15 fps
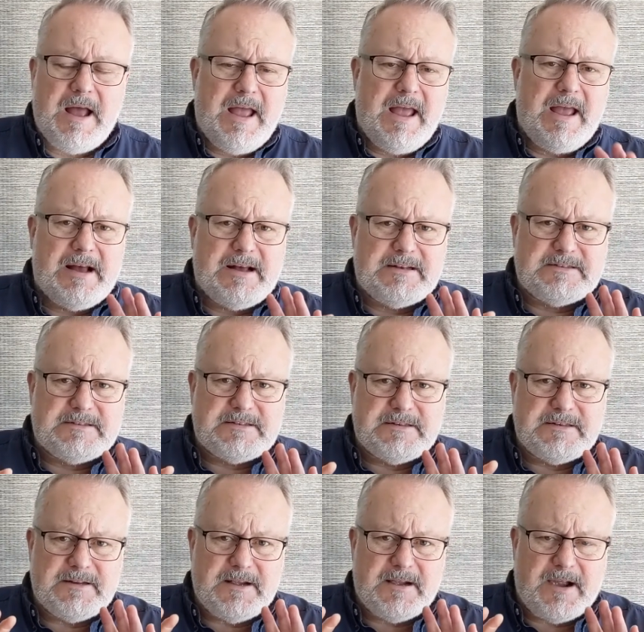and
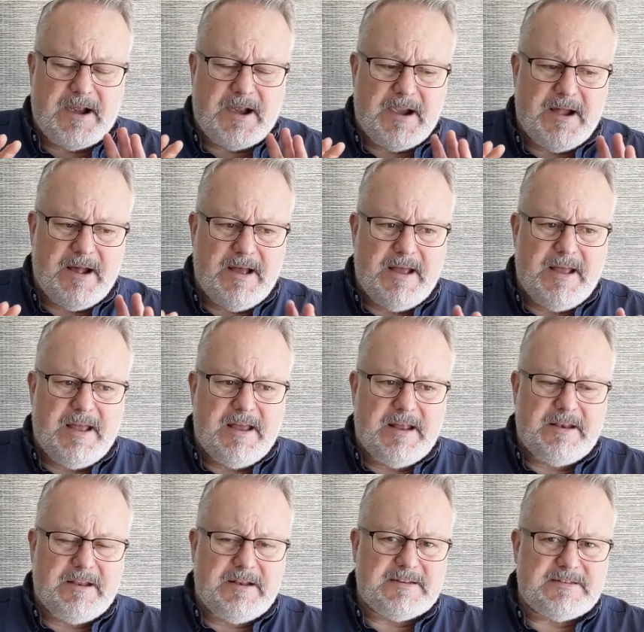
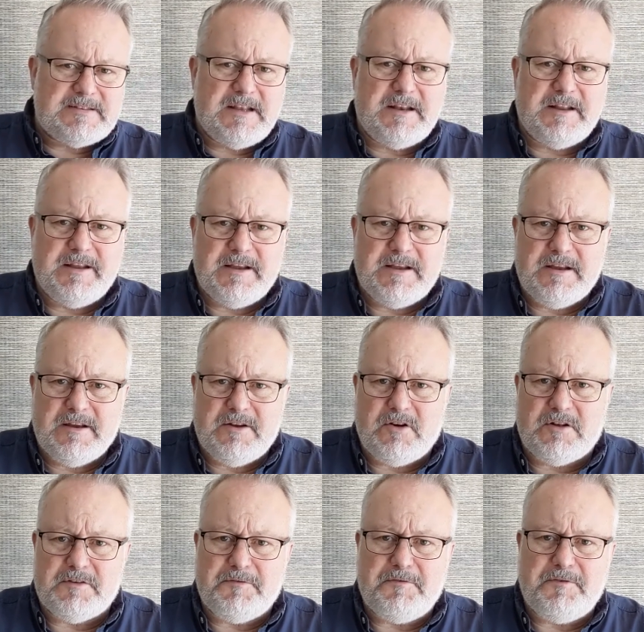in a city
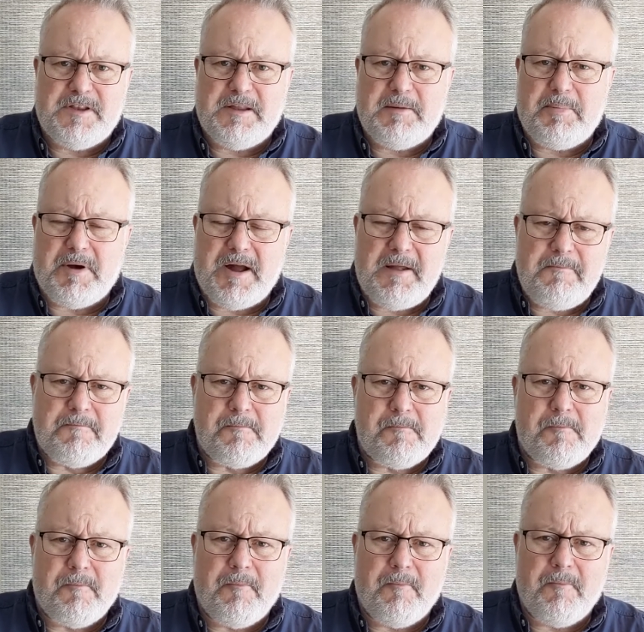called Philippi
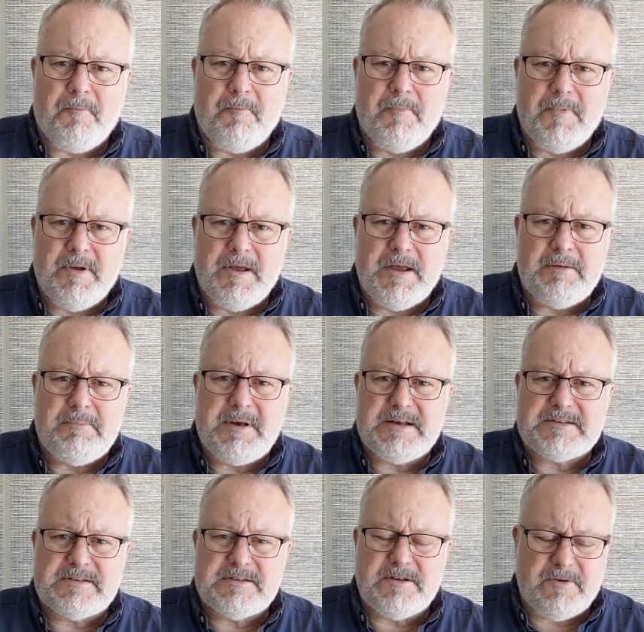in
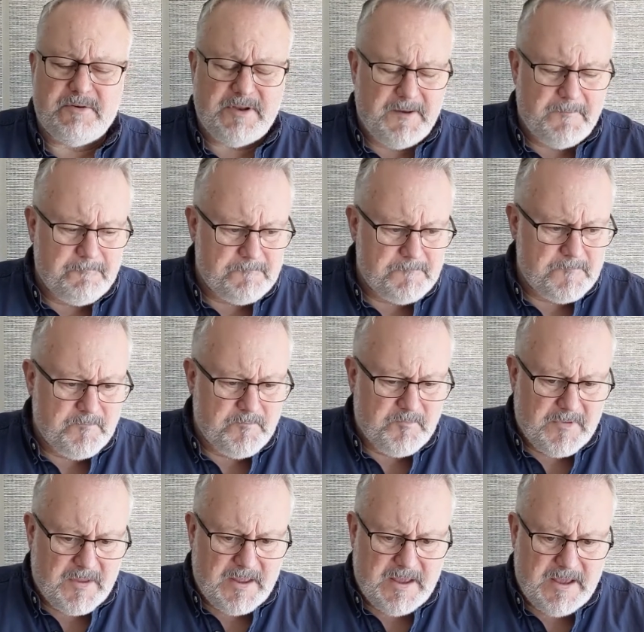Macedonia.
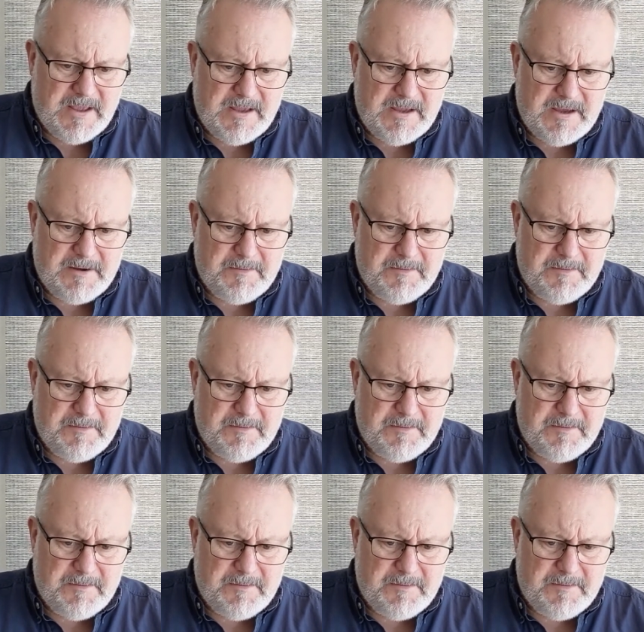He,